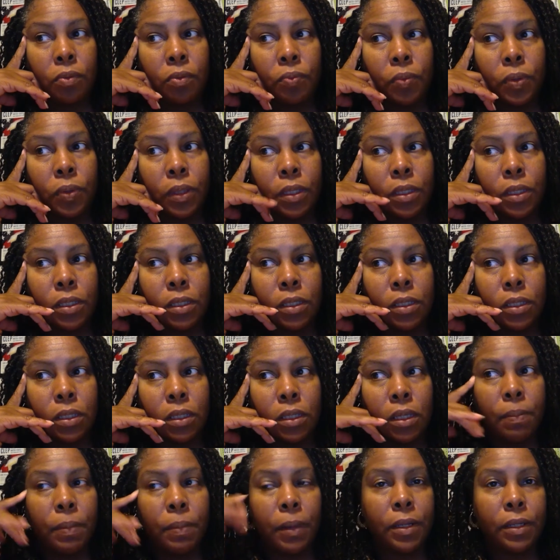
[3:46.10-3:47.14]
With
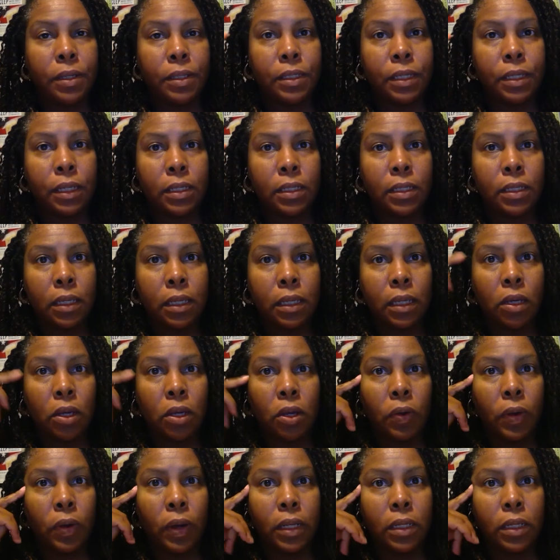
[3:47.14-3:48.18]
about 60
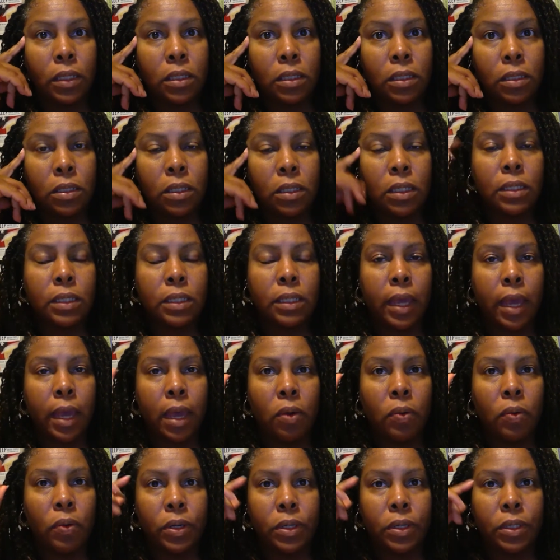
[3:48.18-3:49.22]
credits, 60
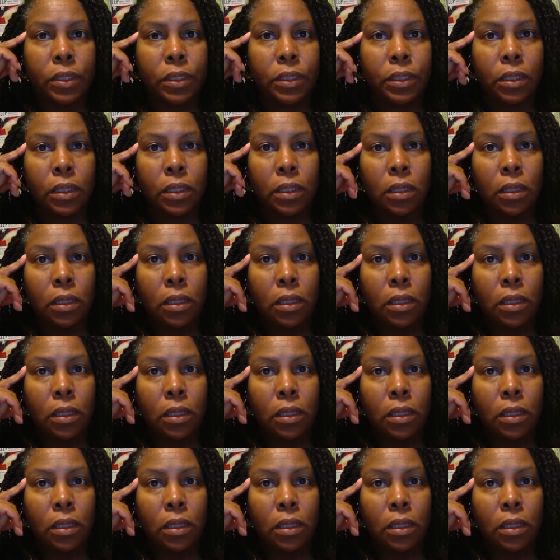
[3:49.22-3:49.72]
hours